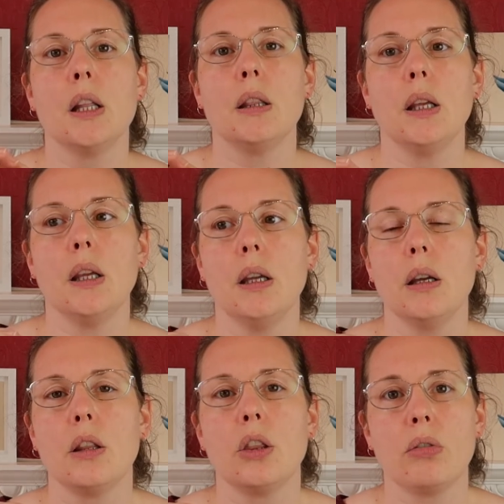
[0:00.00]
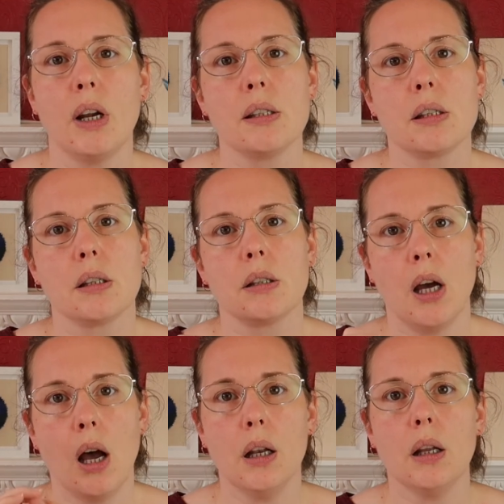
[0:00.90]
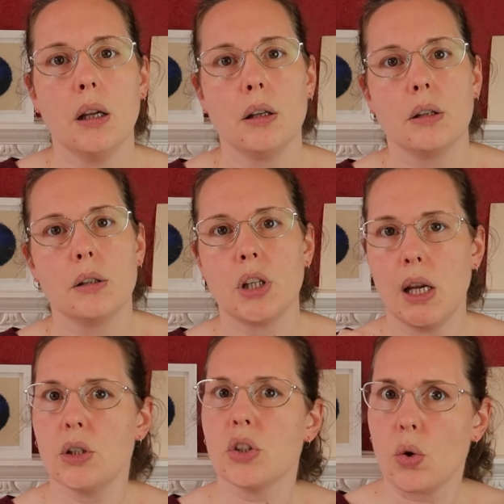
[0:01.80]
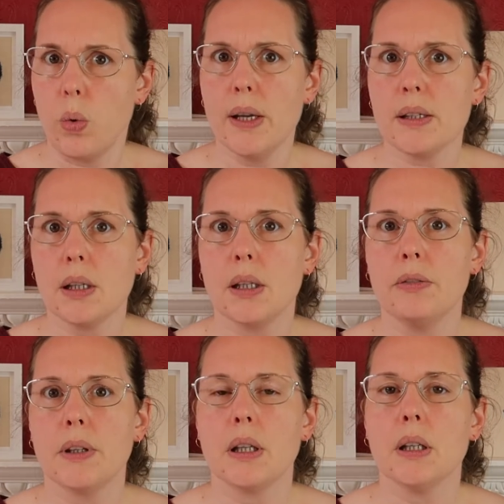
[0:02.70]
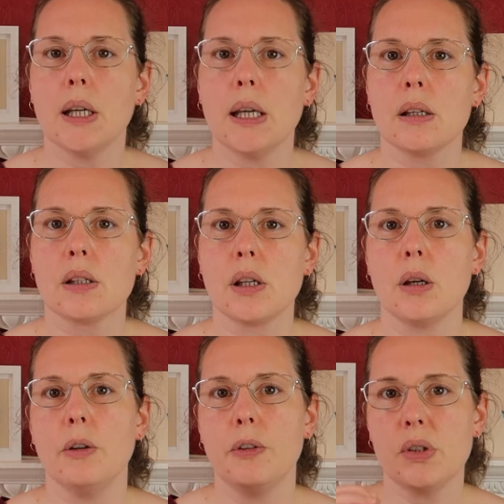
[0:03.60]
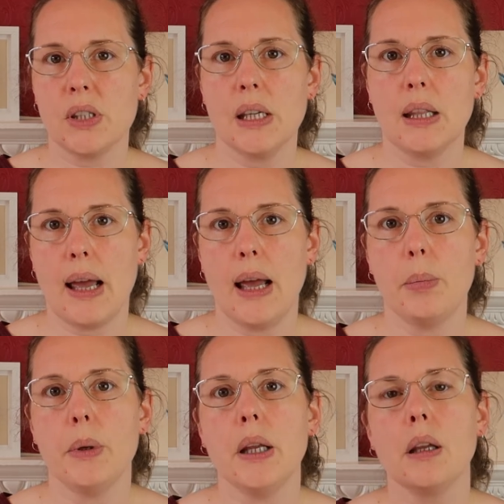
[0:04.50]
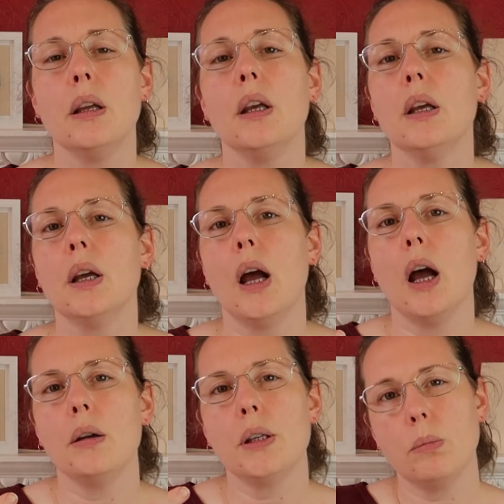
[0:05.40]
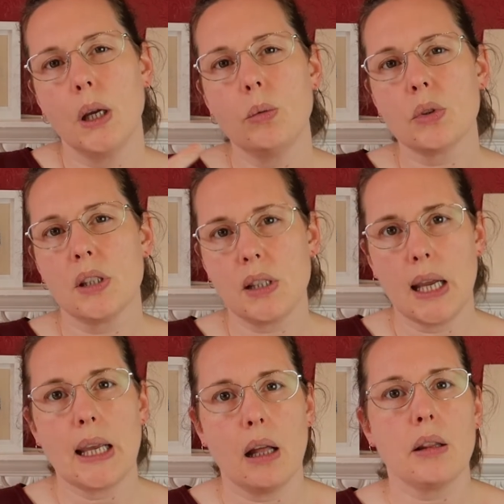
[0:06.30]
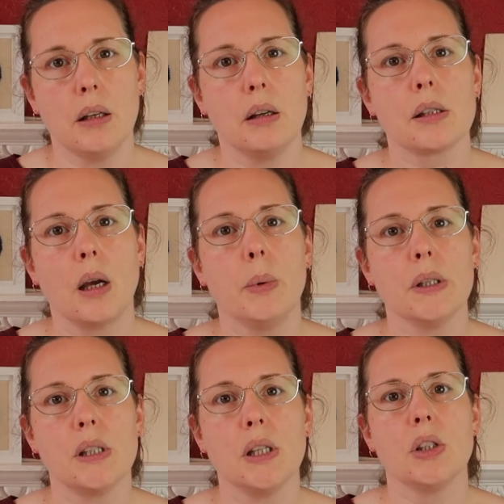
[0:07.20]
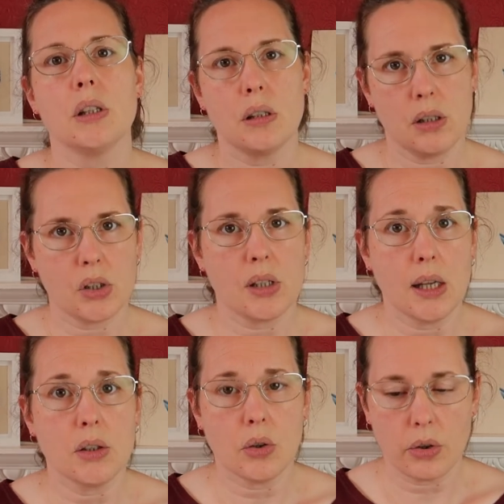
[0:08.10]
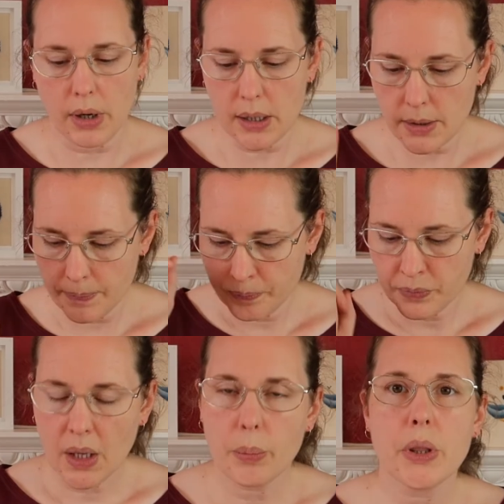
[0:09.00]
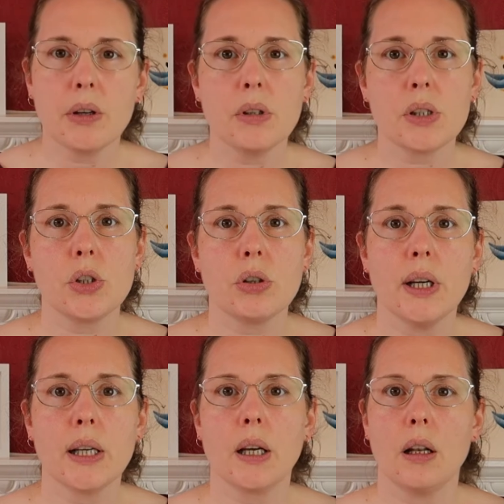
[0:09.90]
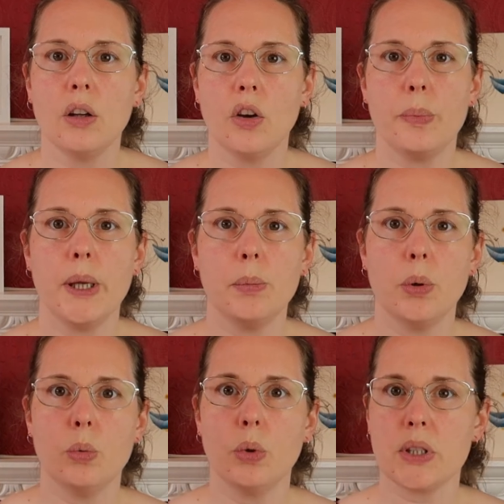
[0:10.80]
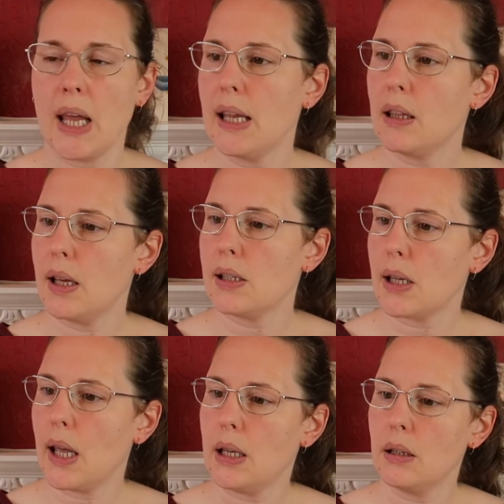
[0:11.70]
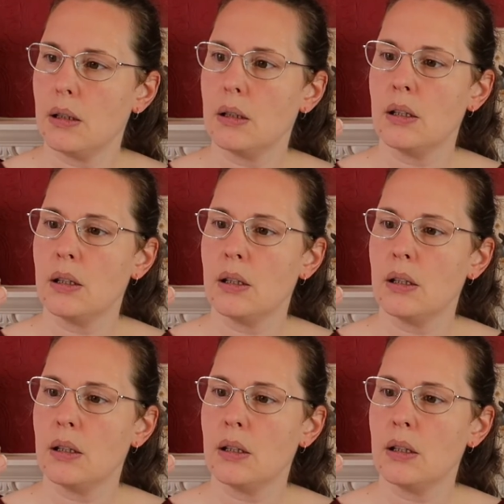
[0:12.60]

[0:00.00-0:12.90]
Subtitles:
the thread colour changes quite significantly. So if you see that happening, you may want to take out the last couple of stitches and just end your thread. But there is a trick. A lot of people will take their skein